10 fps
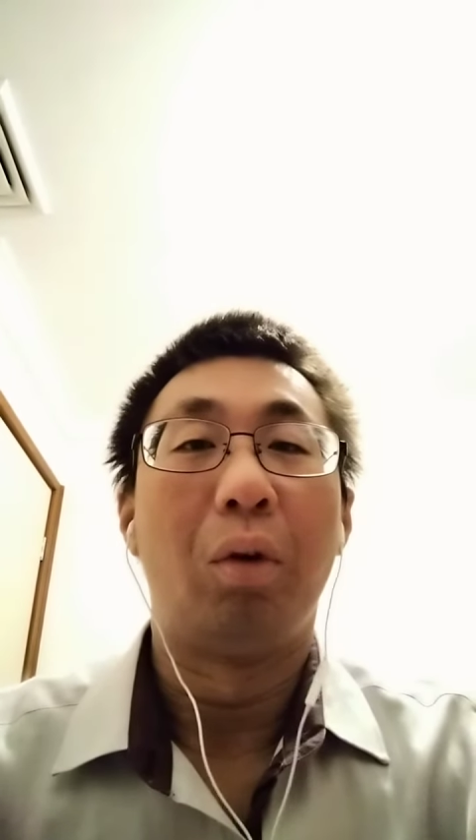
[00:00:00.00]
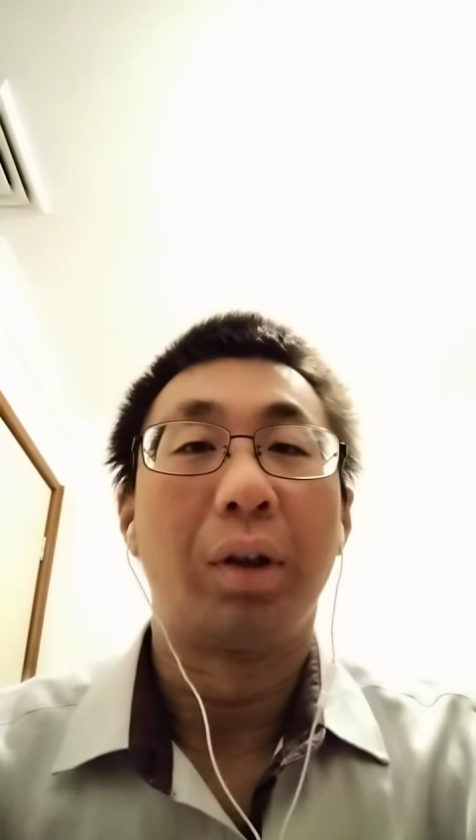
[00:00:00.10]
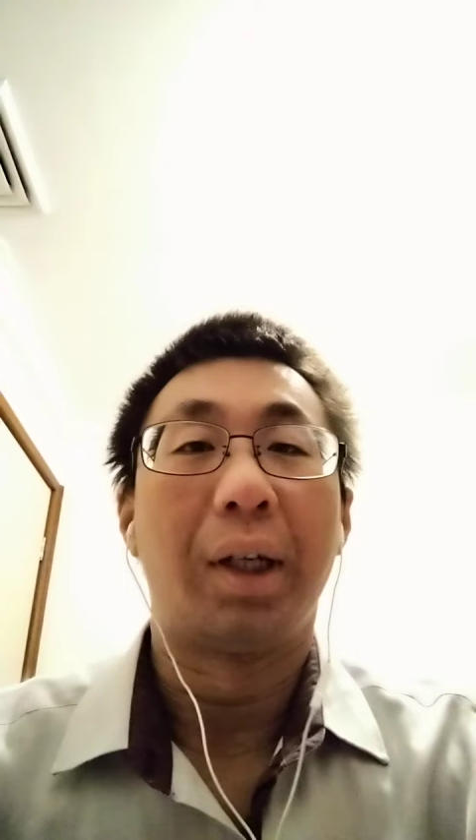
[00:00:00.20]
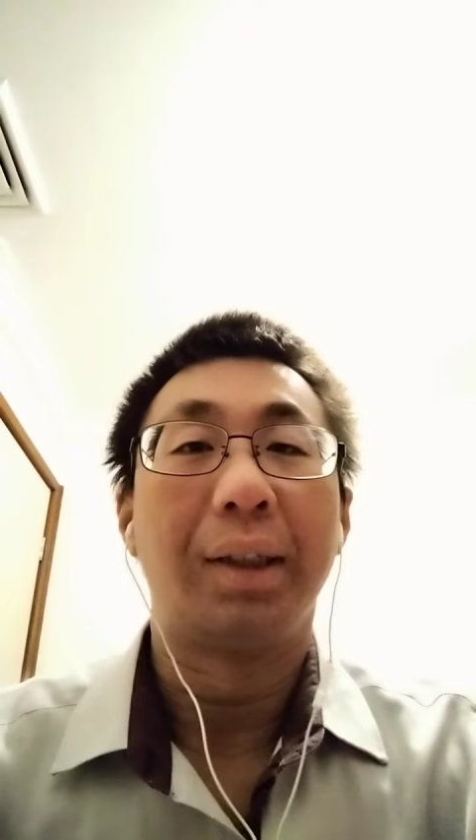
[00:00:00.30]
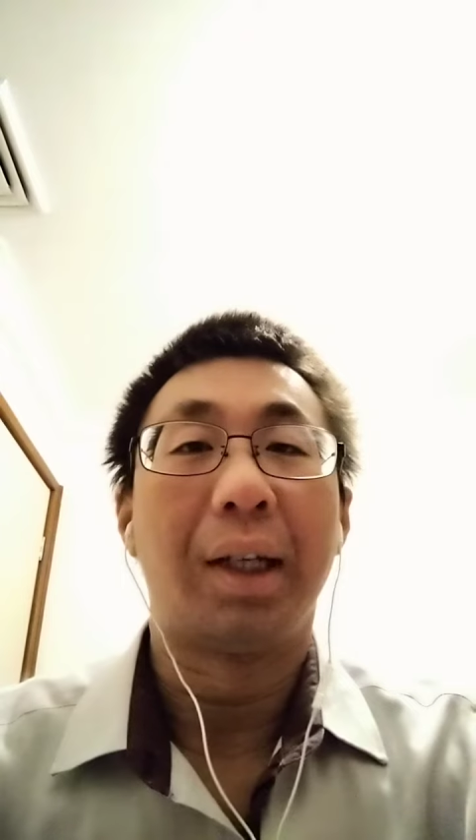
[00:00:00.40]

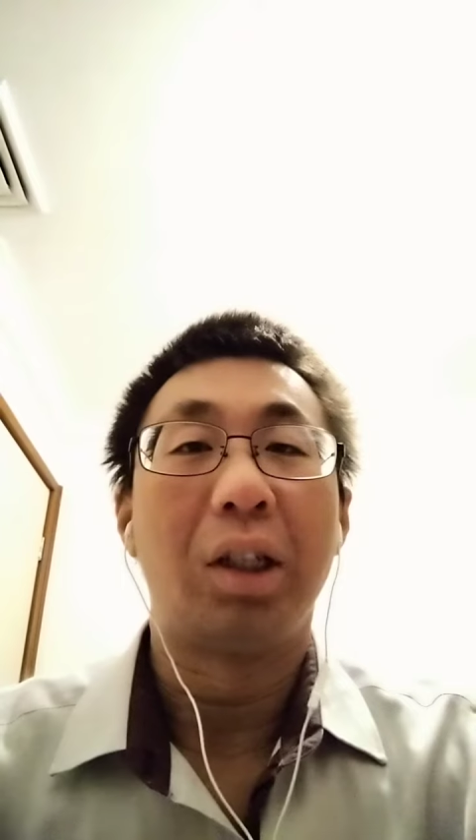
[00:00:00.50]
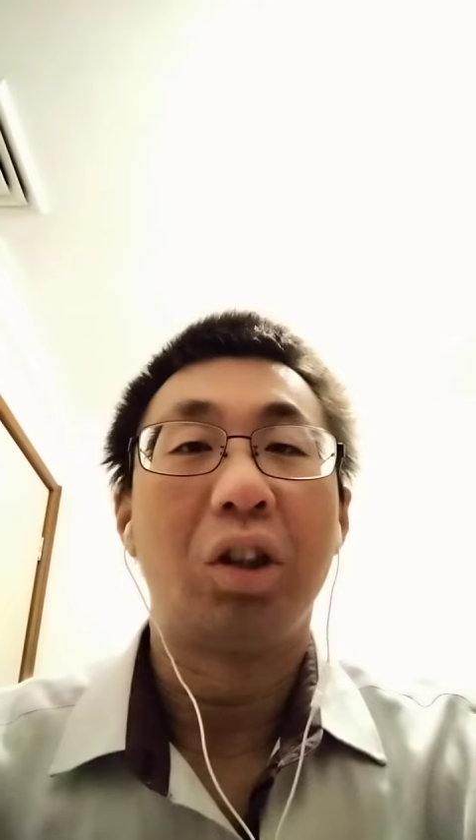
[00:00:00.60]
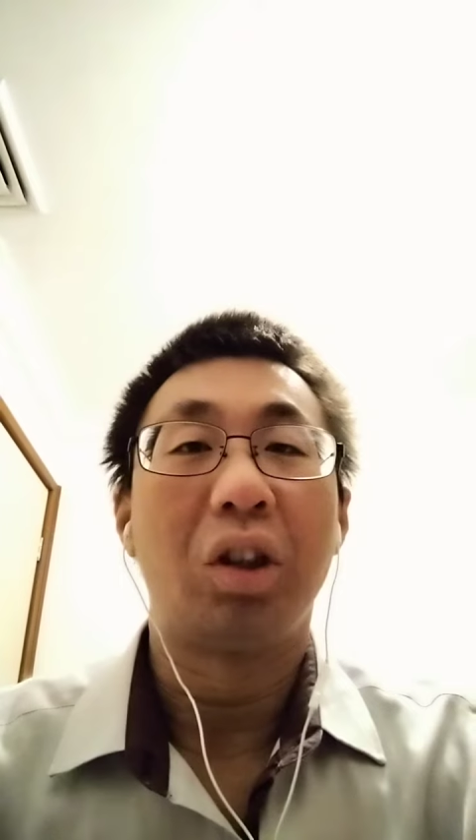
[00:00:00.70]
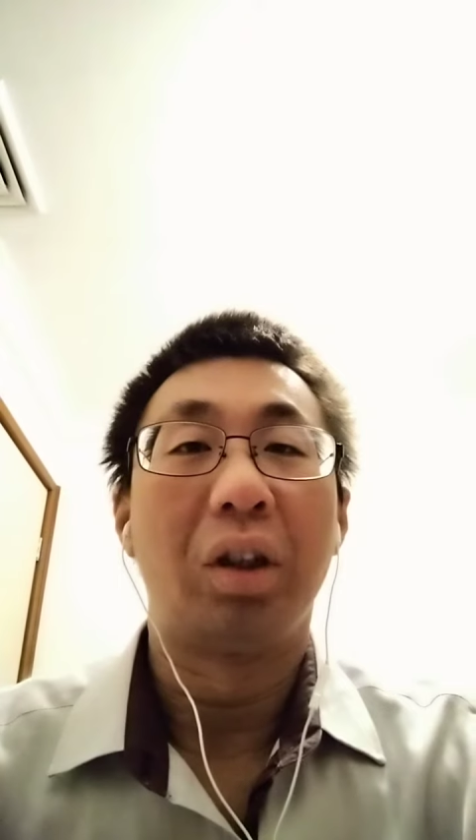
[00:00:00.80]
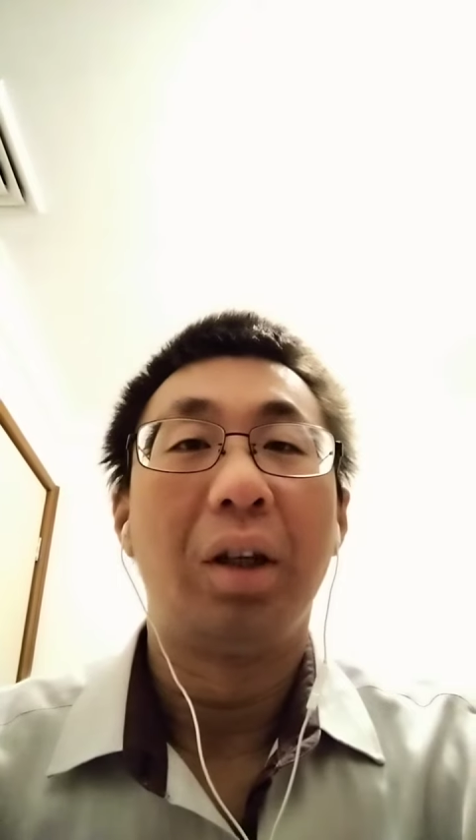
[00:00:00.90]

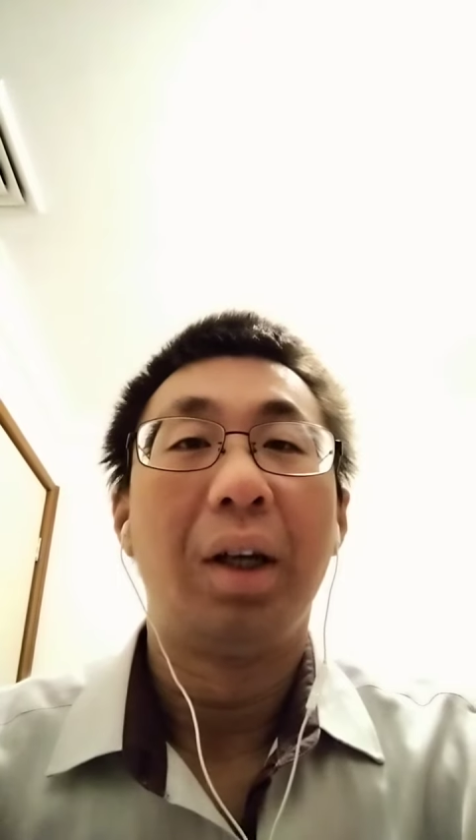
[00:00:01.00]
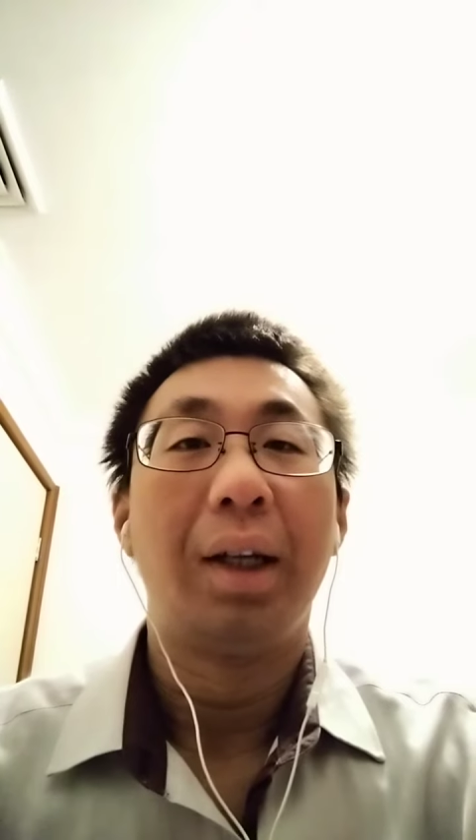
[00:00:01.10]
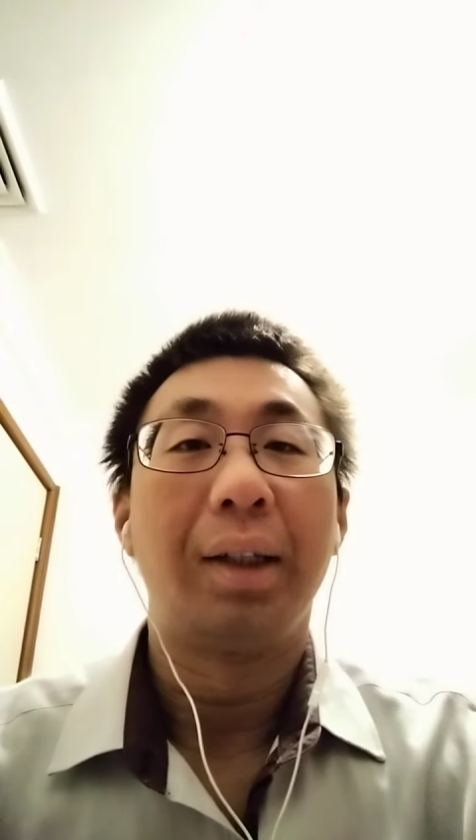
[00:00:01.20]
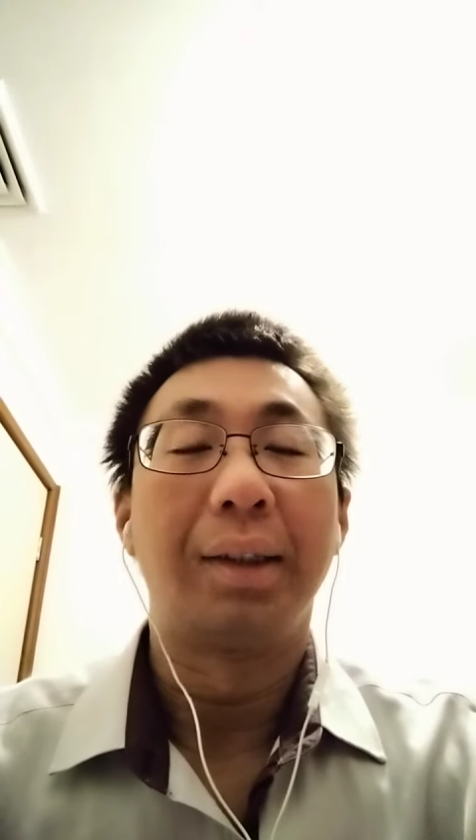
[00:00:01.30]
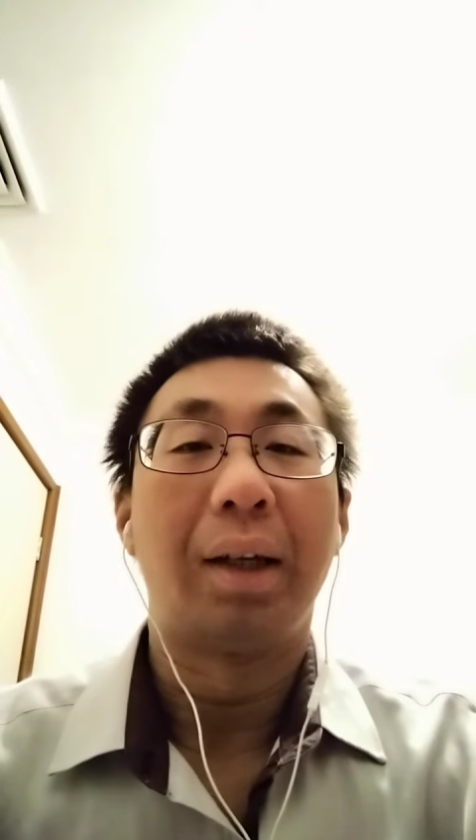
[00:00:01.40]
organisation
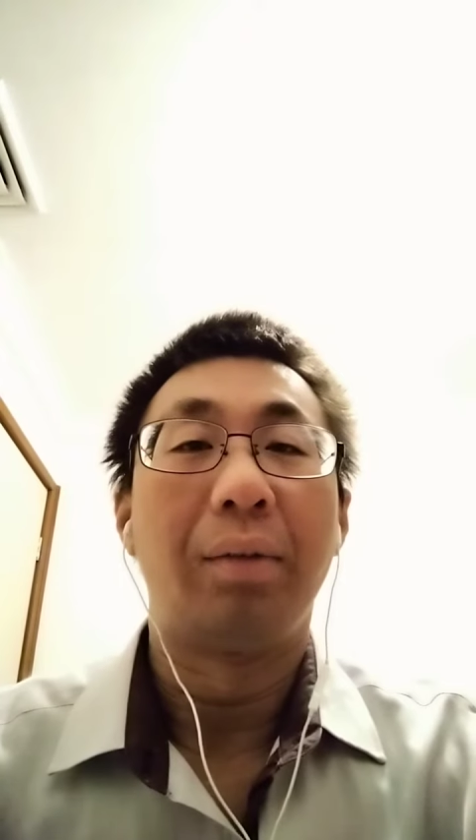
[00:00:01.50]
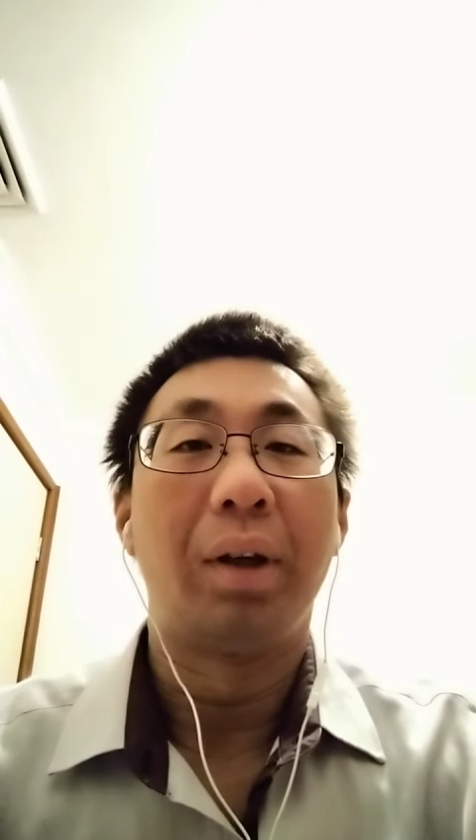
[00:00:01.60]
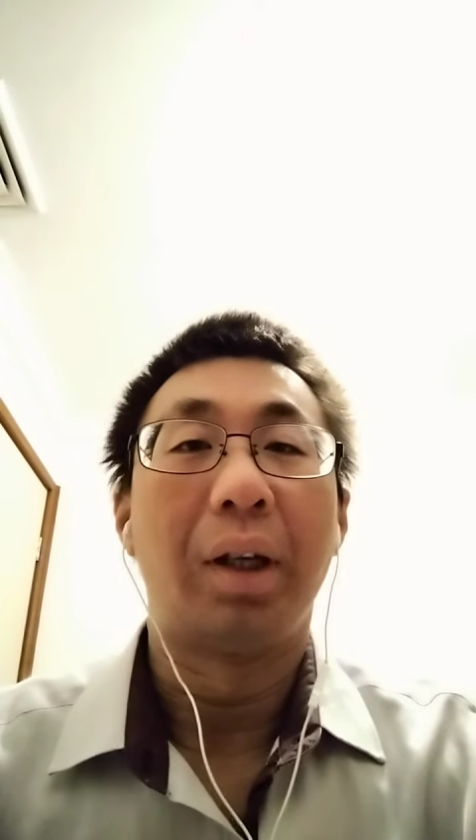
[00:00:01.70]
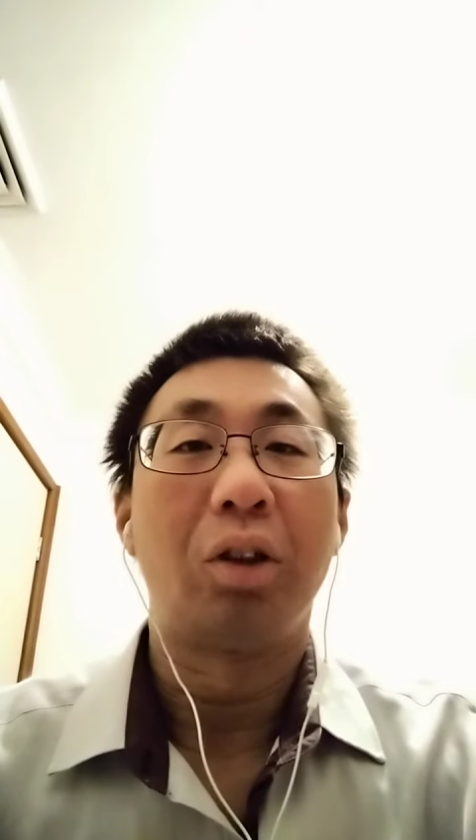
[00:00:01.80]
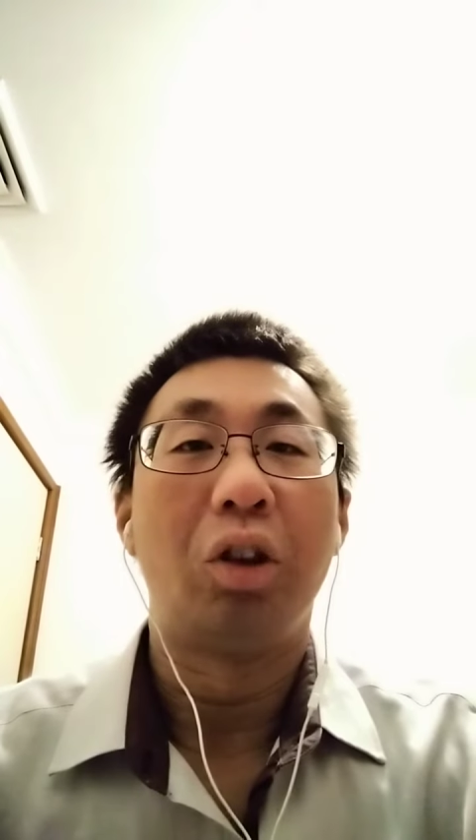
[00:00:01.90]
the same way
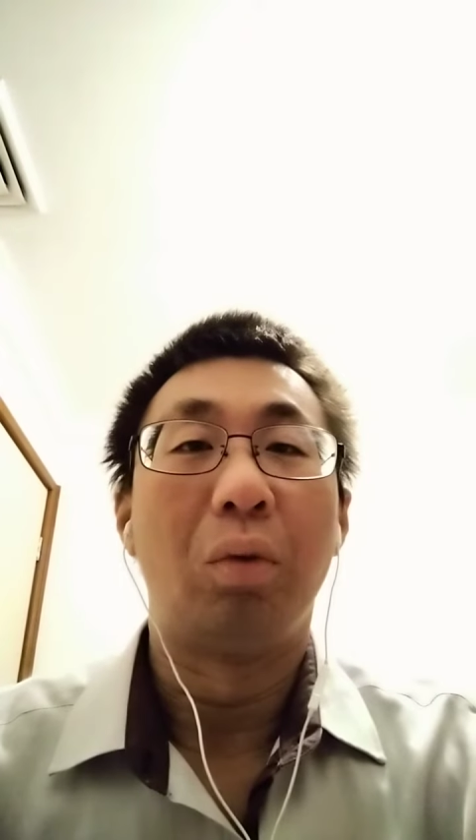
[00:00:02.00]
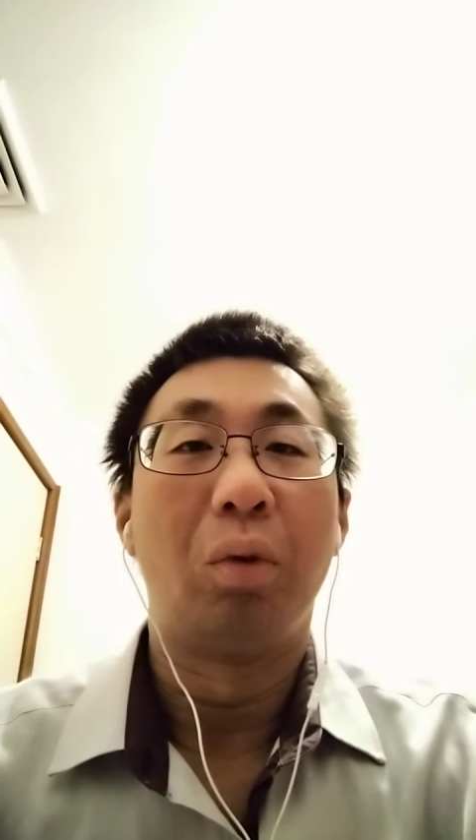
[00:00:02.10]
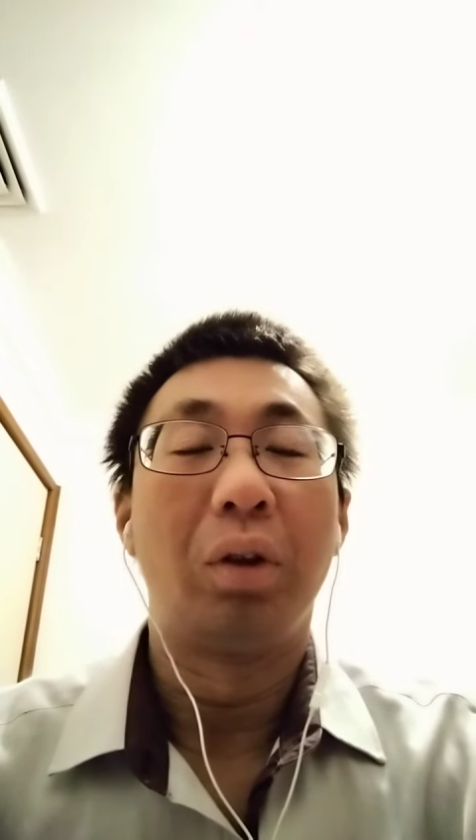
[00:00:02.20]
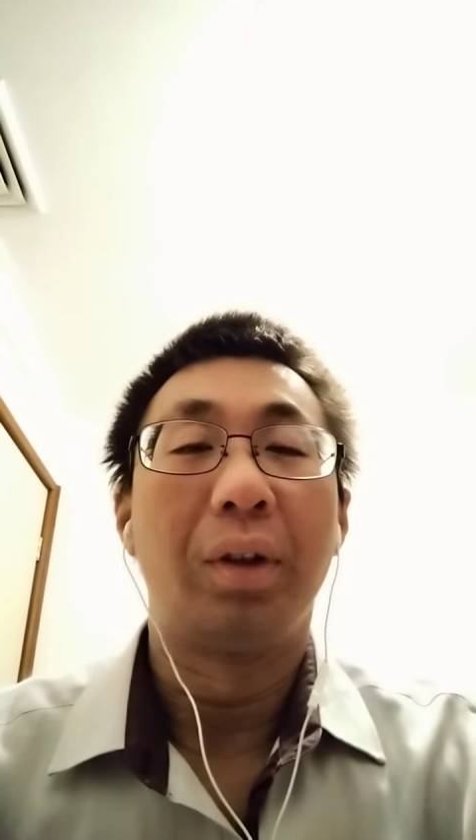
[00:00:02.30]
that she would have